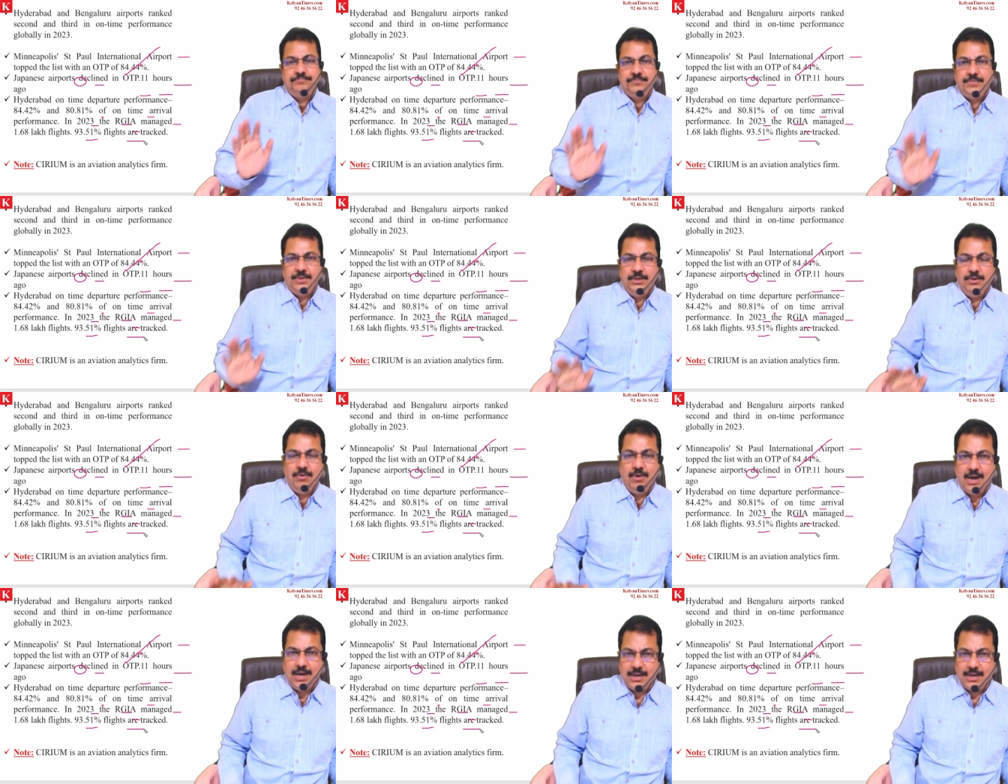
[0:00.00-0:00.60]
you know
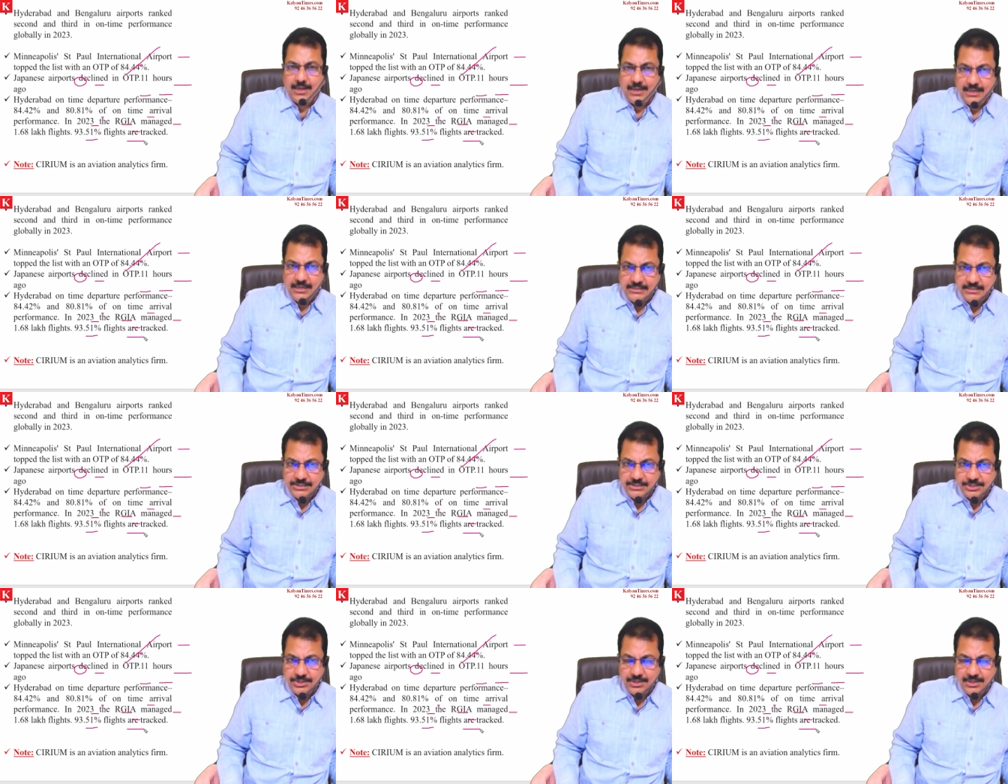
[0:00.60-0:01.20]

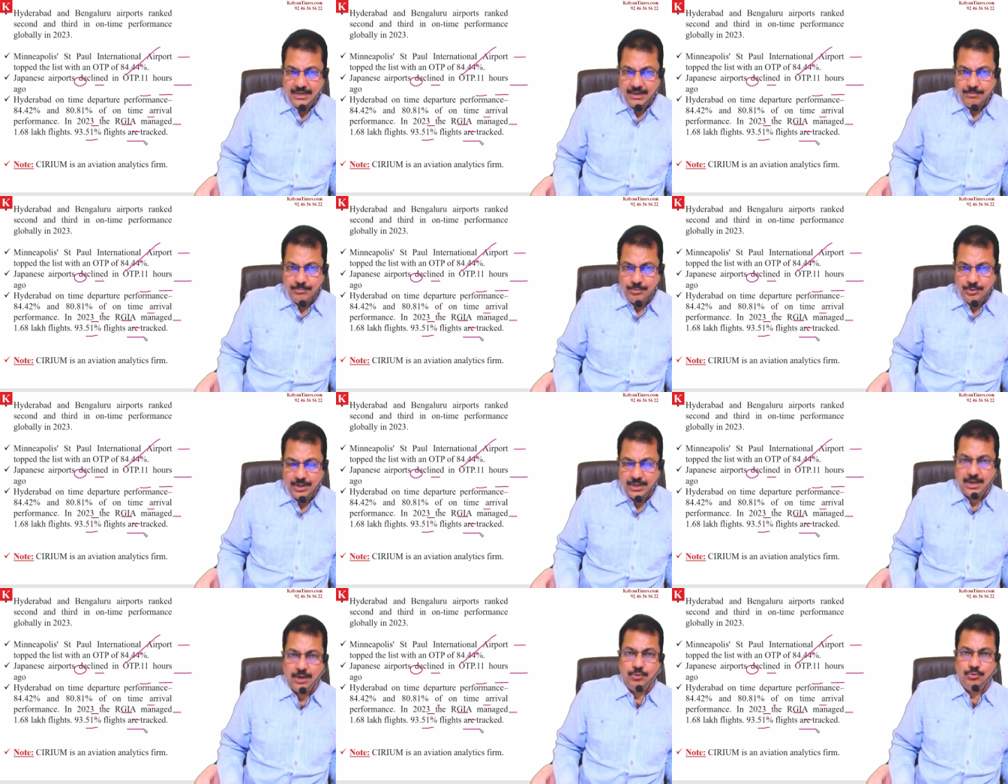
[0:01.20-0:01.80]
organization came to a
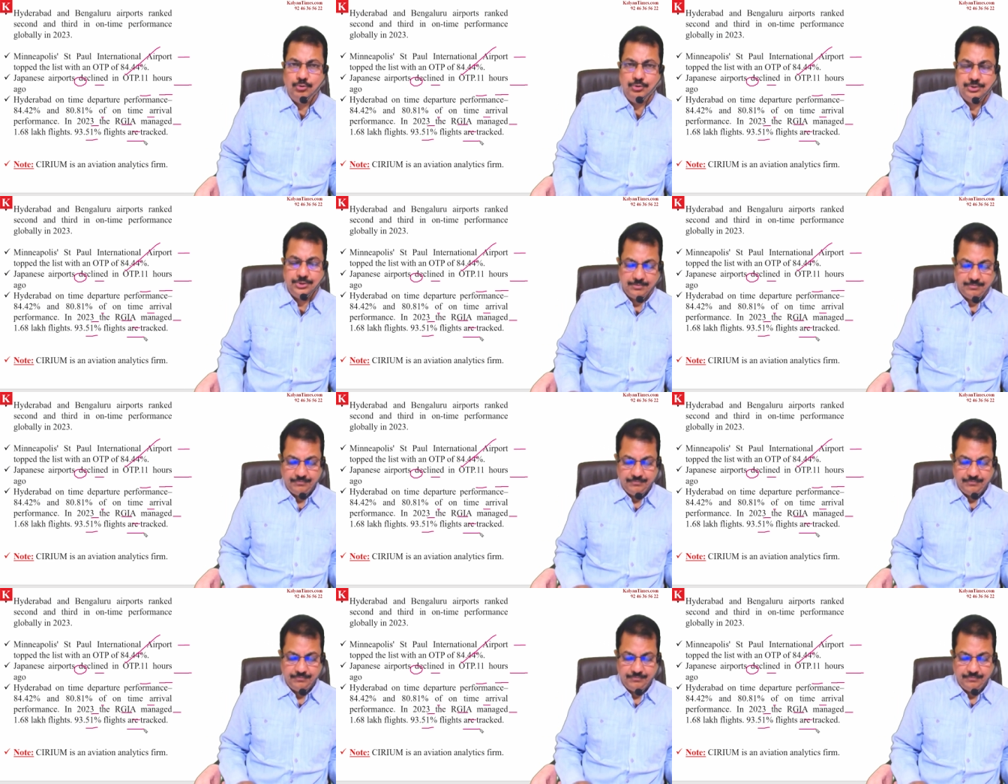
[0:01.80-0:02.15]
conclusion